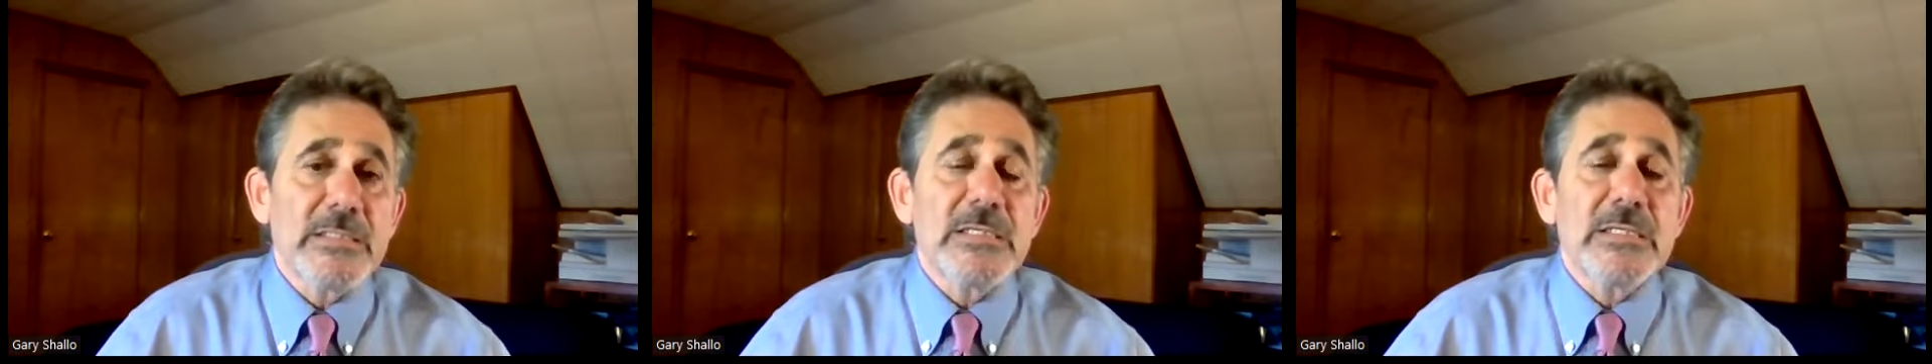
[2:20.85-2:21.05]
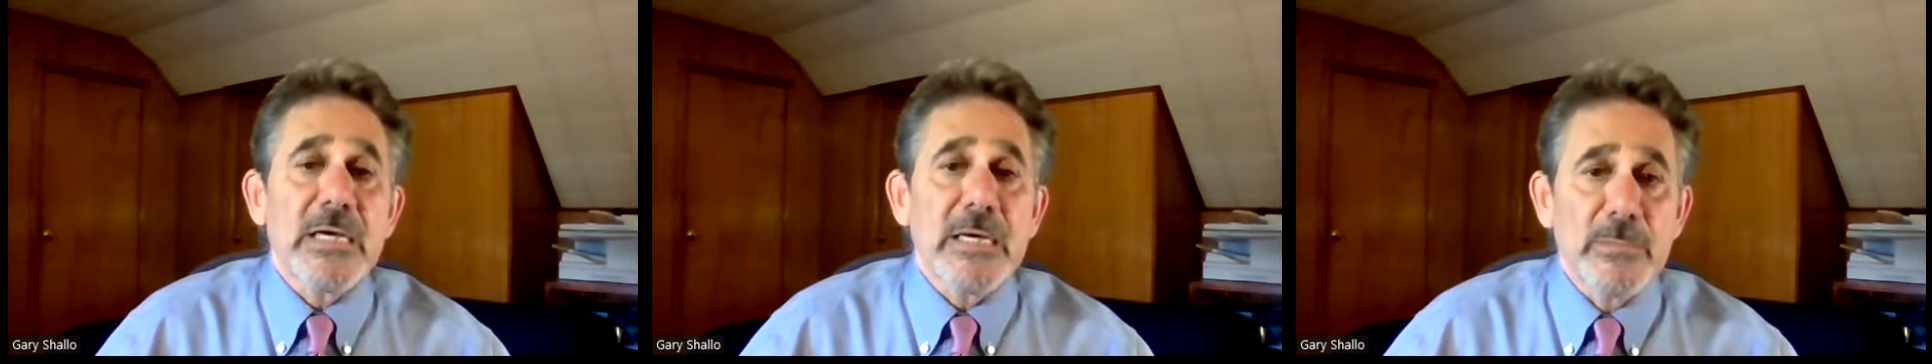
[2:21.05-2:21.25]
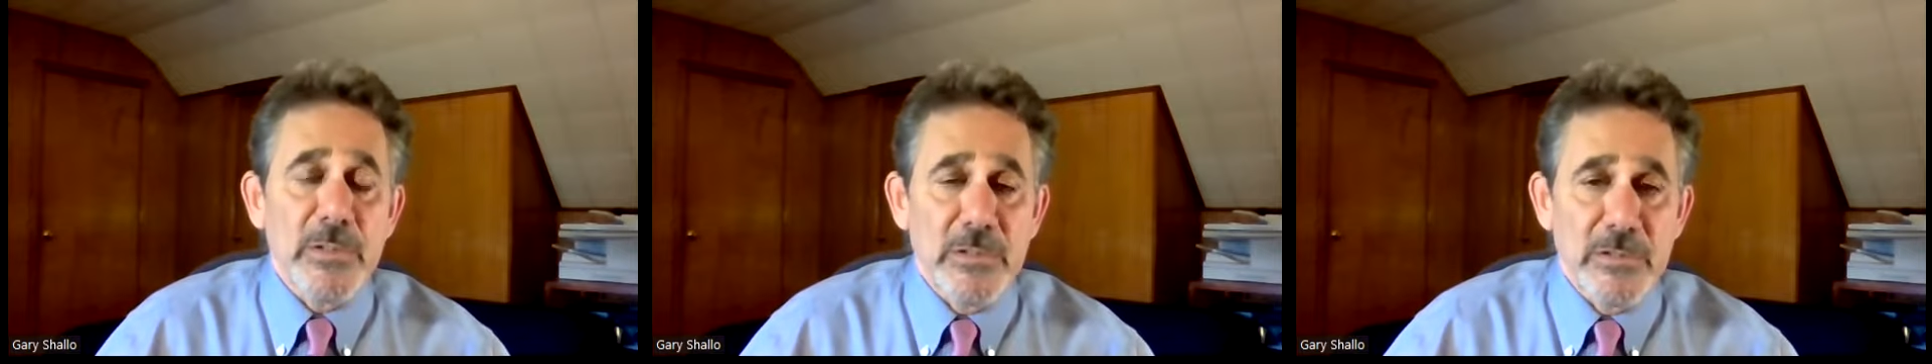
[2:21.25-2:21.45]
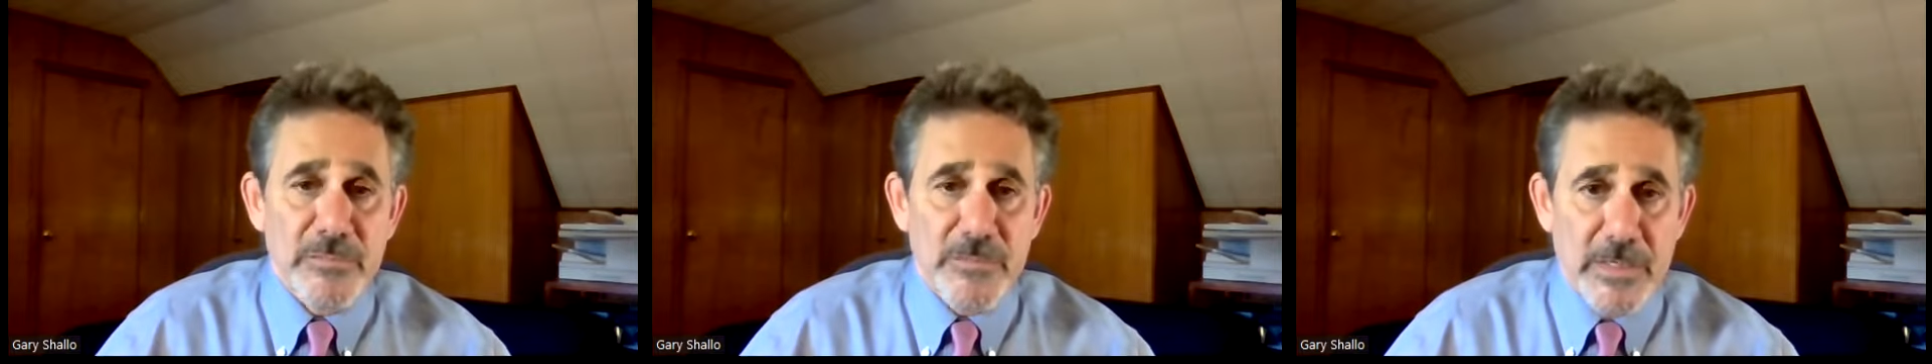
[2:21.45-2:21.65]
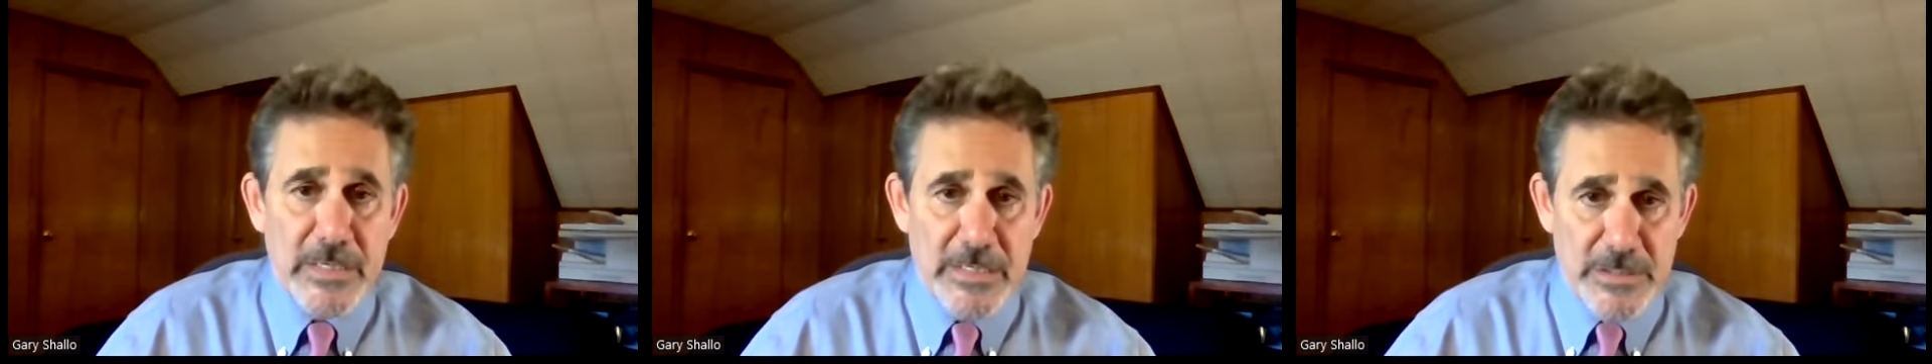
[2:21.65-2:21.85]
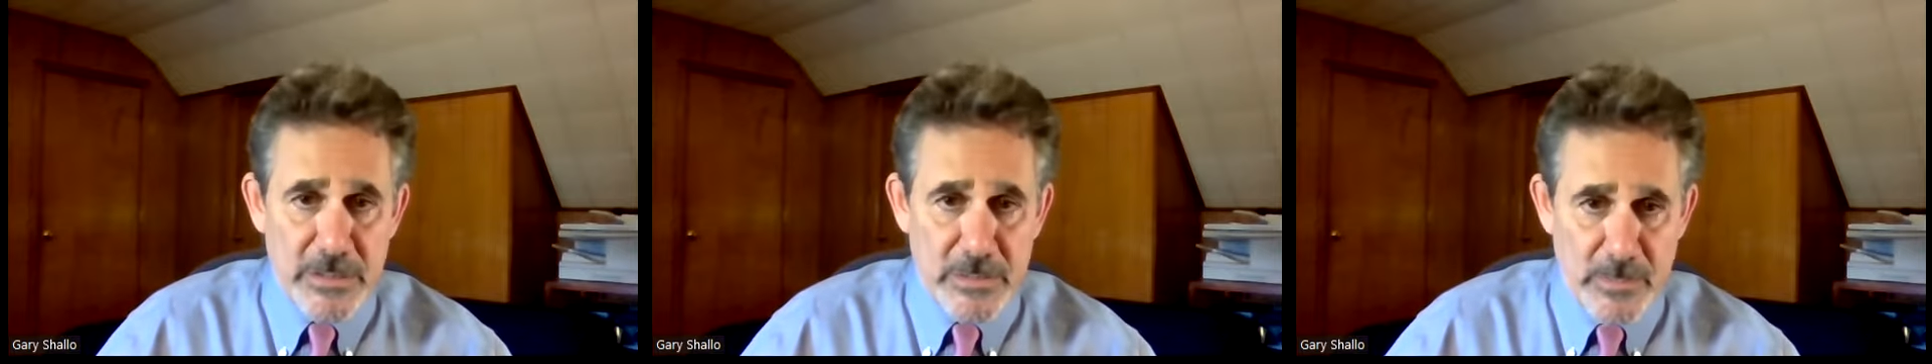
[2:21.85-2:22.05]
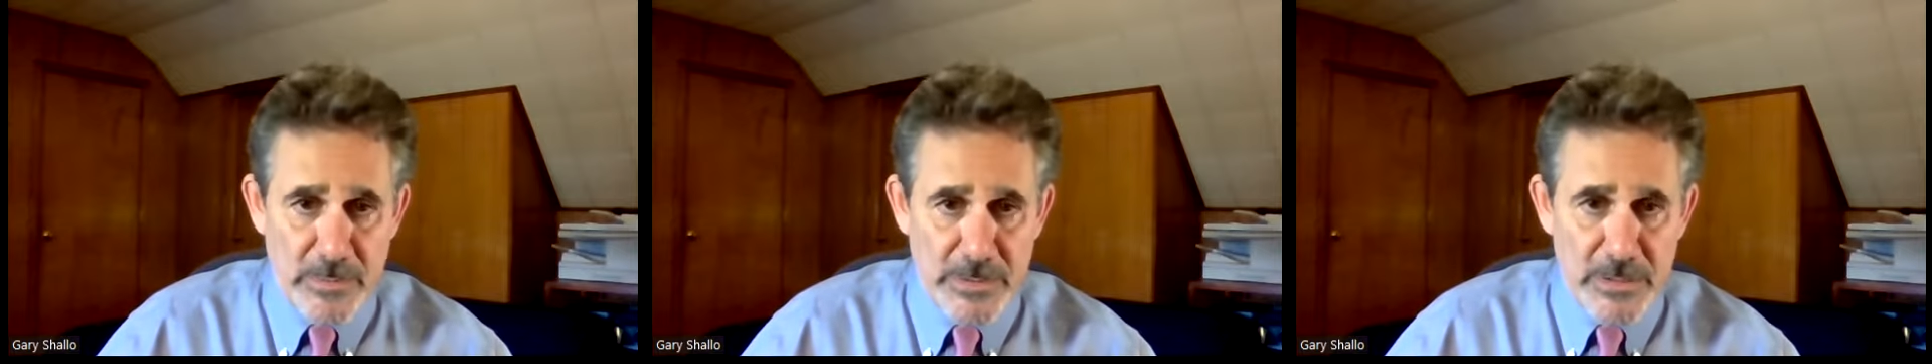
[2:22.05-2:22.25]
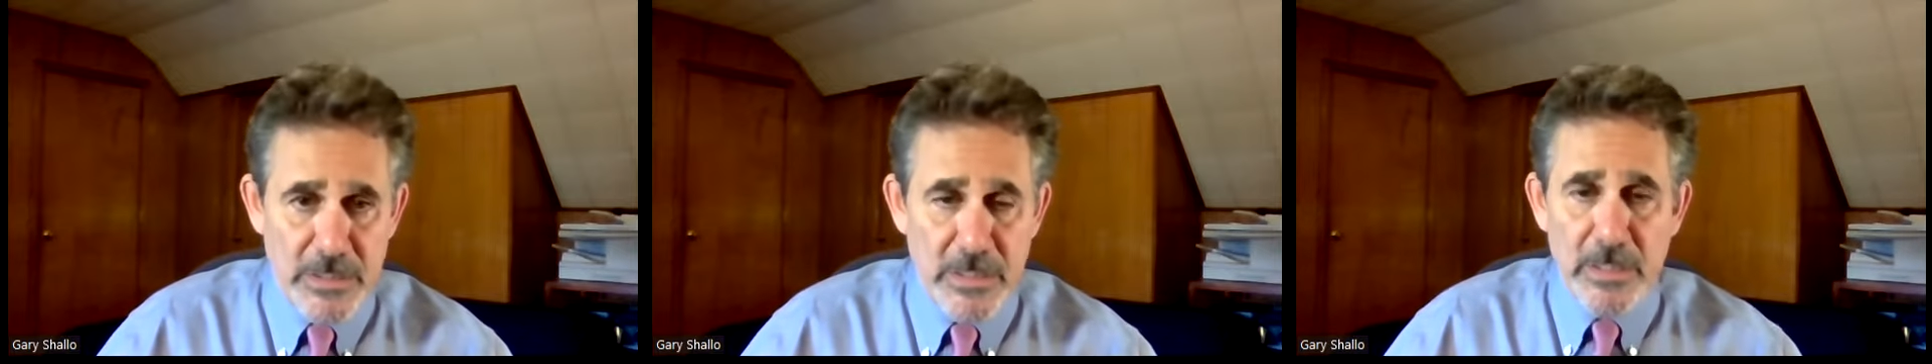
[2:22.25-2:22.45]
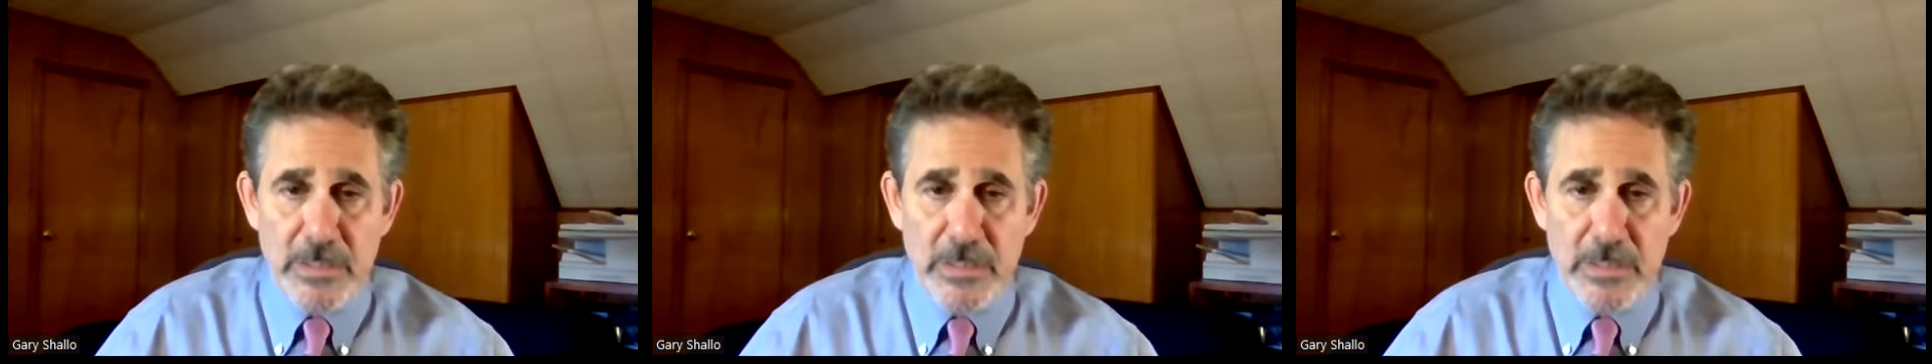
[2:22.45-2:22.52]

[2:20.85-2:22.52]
it's time to look for customers.